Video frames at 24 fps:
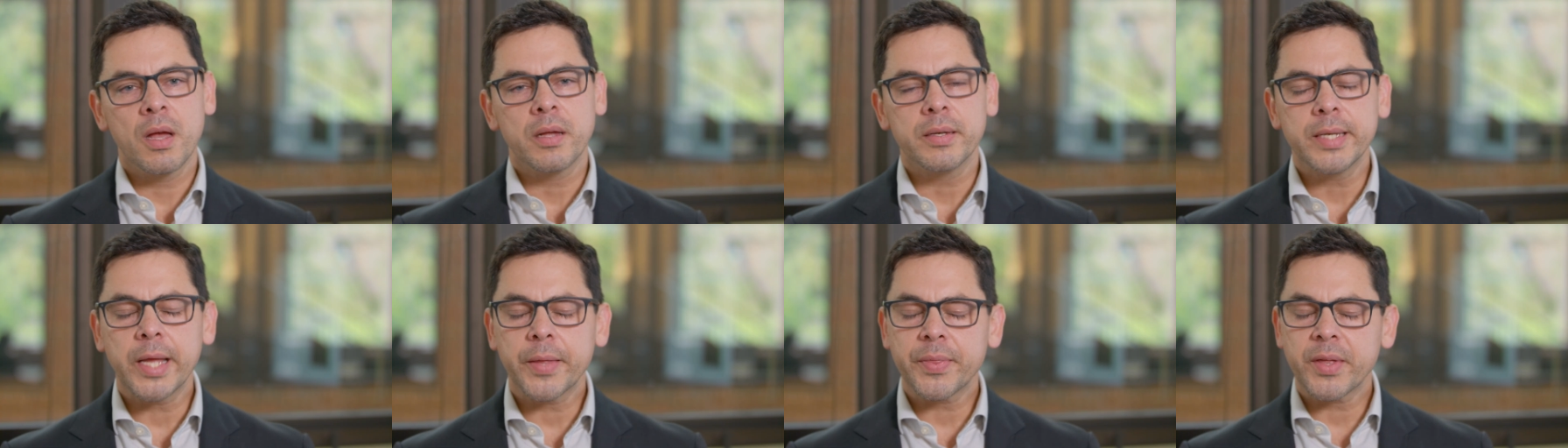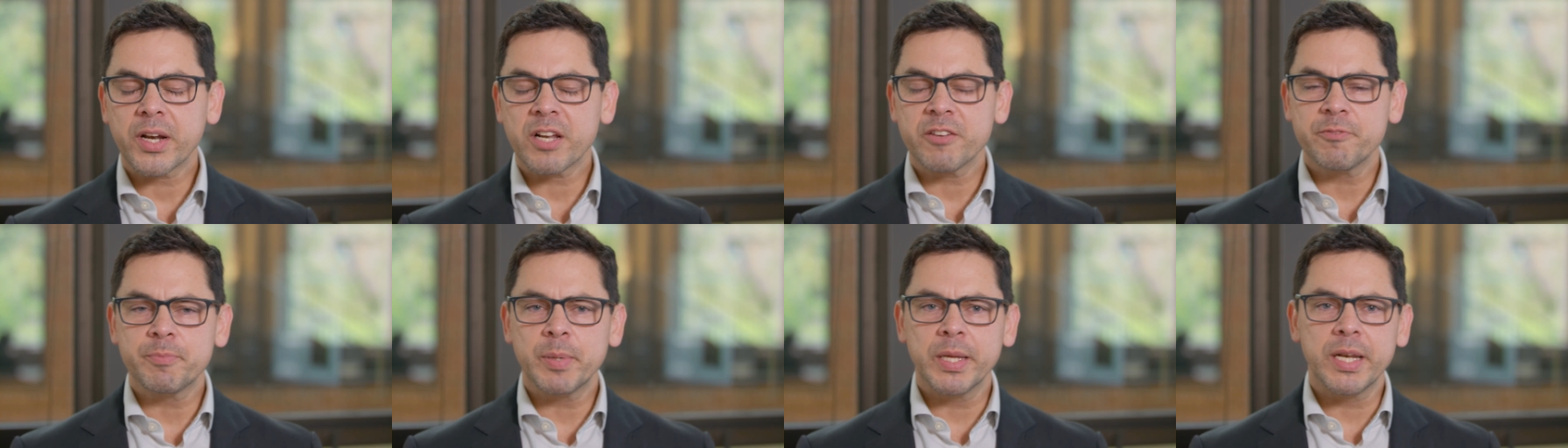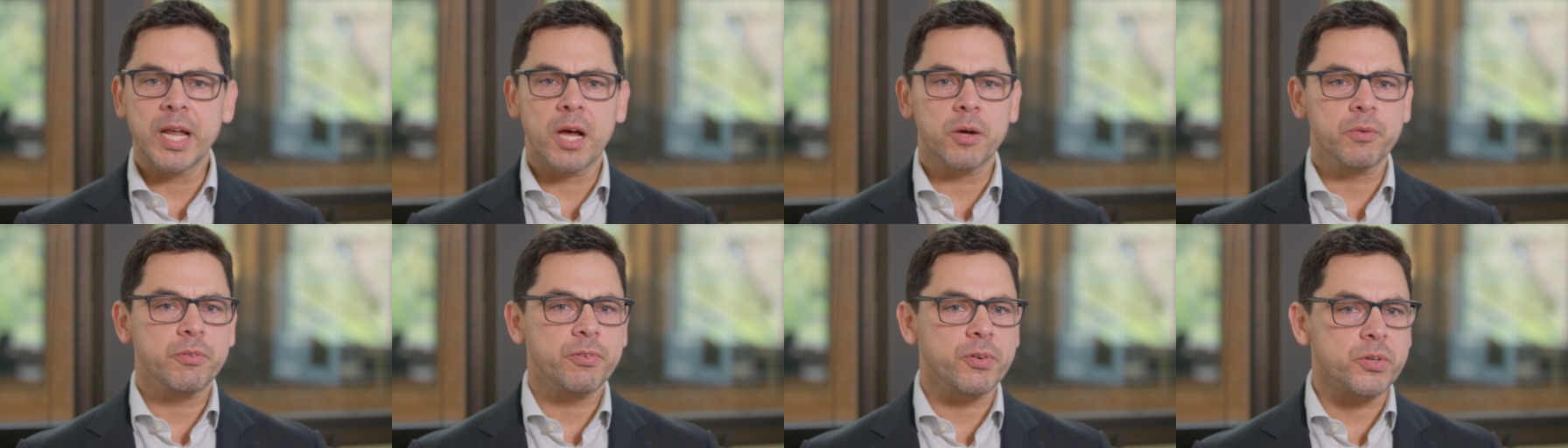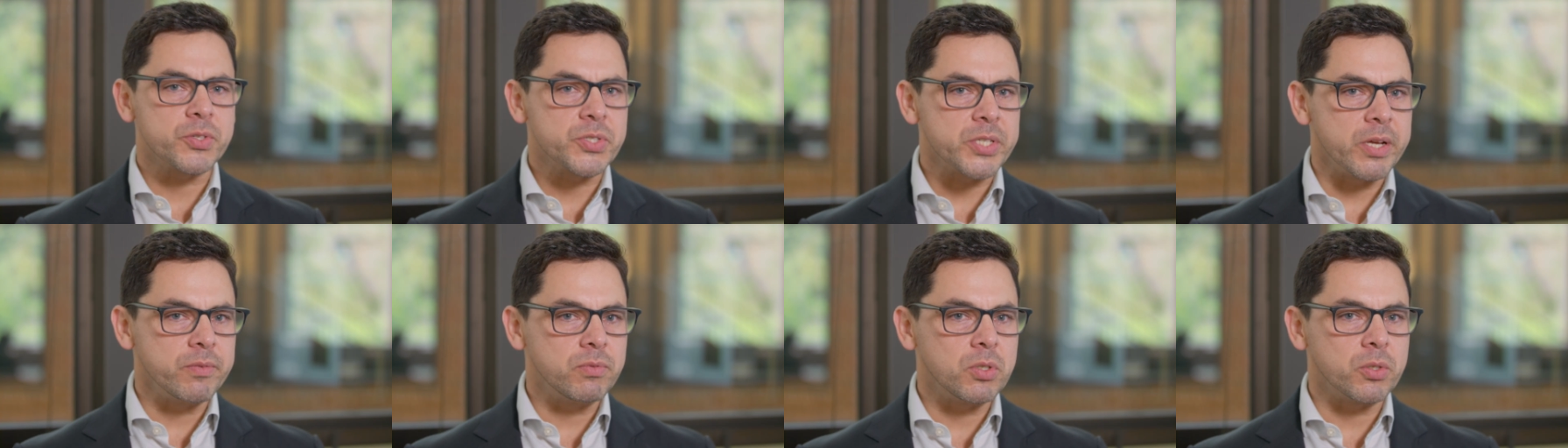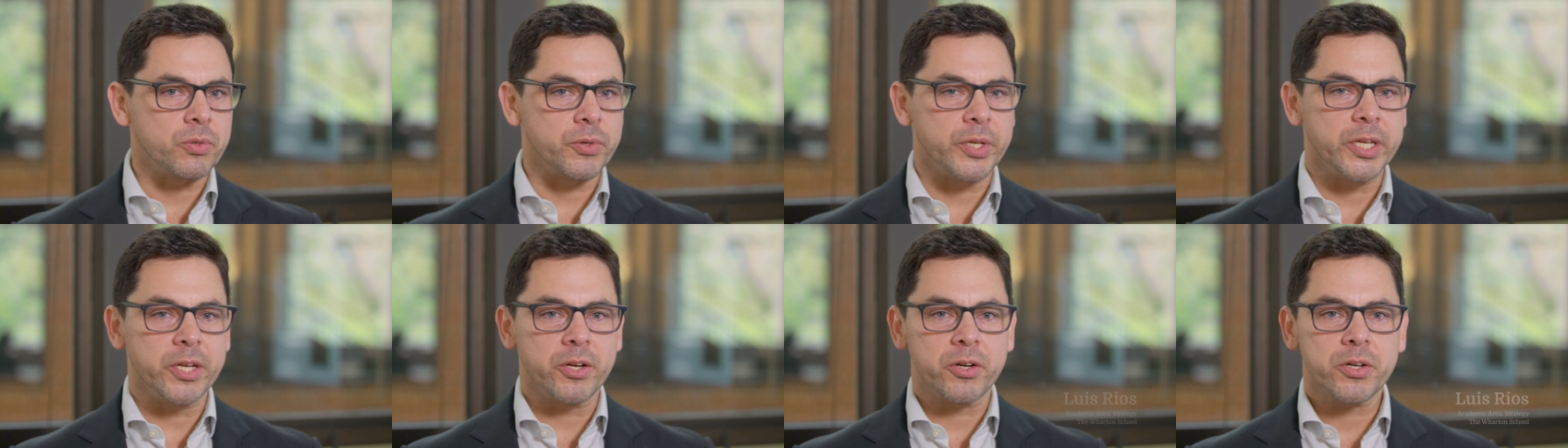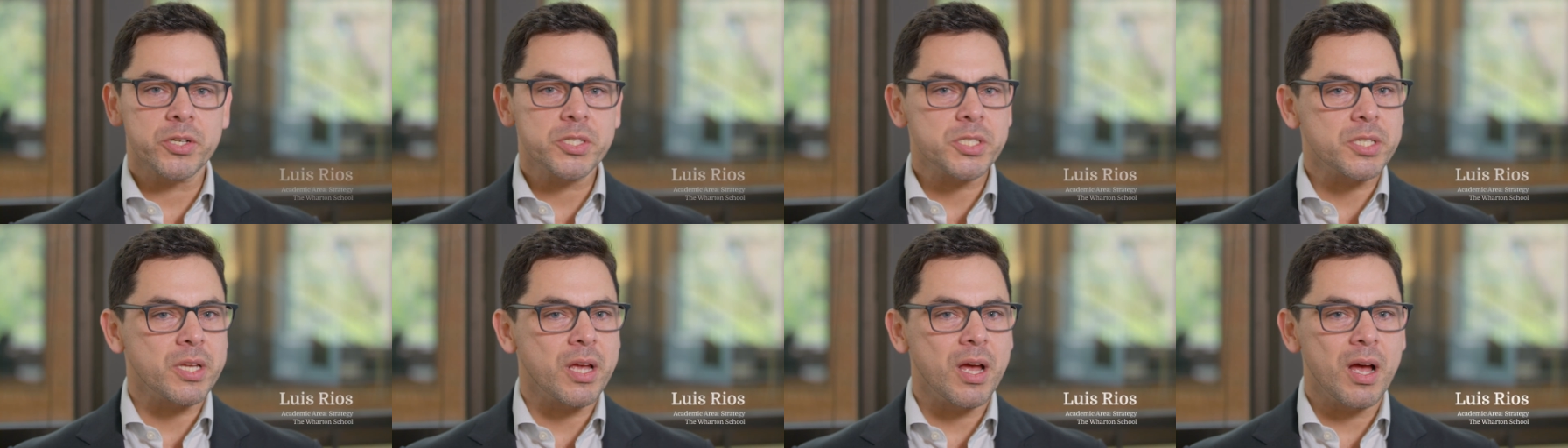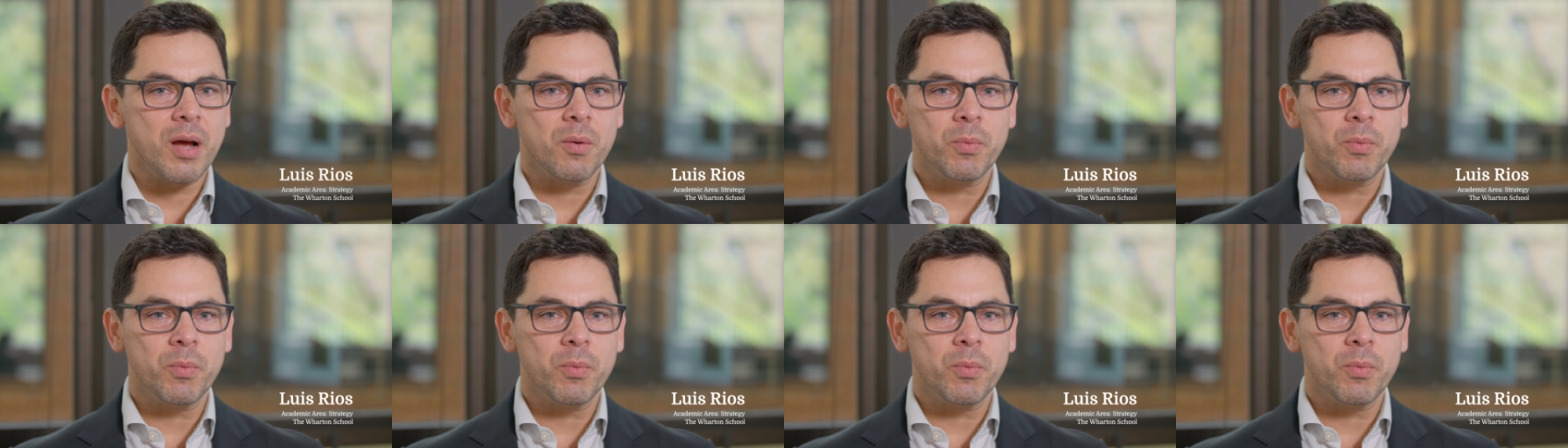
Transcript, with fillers: Now that I've been out for several years,